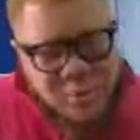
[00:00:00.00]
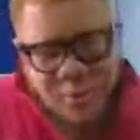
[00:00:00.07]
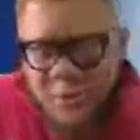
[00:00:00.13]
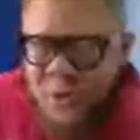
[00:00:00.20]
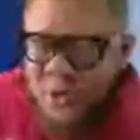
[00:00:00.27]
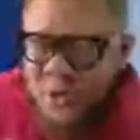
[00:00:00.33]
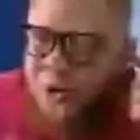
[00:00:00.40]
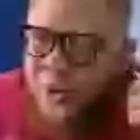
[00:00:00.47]

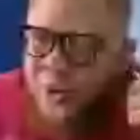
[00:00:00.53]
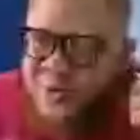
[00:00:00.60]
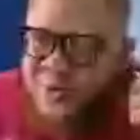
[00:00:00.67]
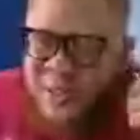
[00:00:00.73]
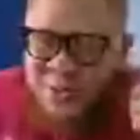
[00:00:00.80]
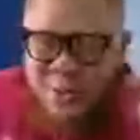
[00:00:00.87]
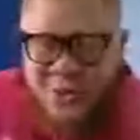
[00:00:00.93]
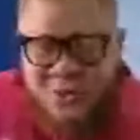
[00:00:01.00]
Your website
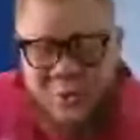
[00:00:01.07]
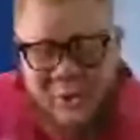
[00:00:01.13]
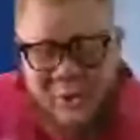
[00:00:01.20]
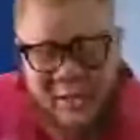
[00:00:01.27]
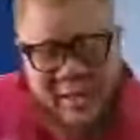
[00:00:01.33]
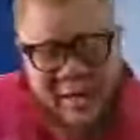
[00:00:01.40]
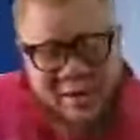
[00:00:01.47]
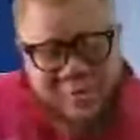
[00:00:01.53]
wants to get
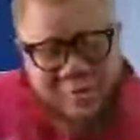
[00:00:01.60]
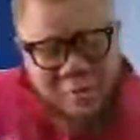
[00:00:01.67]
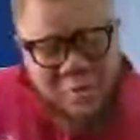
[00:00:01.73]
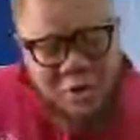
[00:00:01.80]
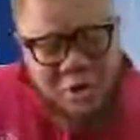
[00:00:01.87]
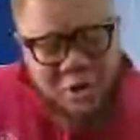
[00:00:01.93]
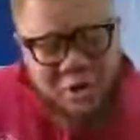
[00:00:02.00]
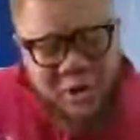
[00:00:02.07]
an
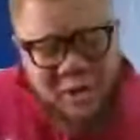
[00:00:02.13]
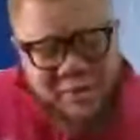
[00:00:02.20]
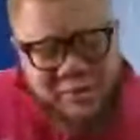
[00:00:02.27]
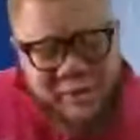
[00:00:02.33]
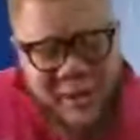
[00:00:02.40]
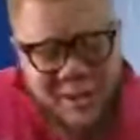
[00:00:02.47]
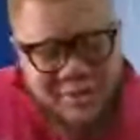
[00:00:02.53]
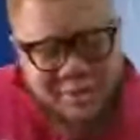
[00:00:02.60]
information on a flight
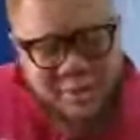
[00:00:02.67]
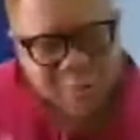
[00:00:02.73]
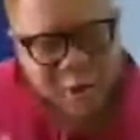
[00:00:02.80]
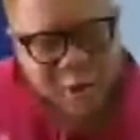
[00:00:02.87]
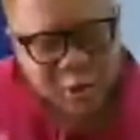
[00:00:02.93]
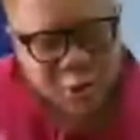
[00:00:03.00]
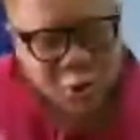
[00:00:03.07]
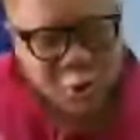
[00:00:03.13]
from
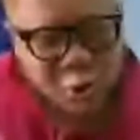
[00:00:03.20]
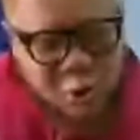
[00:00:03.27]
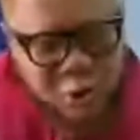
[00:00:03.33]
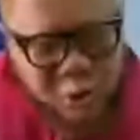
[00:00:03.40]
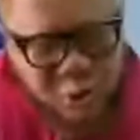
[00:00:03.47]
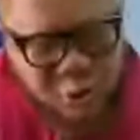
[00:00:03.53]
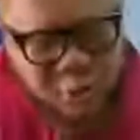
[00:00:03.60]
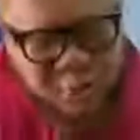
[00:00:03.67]
Lagos to London,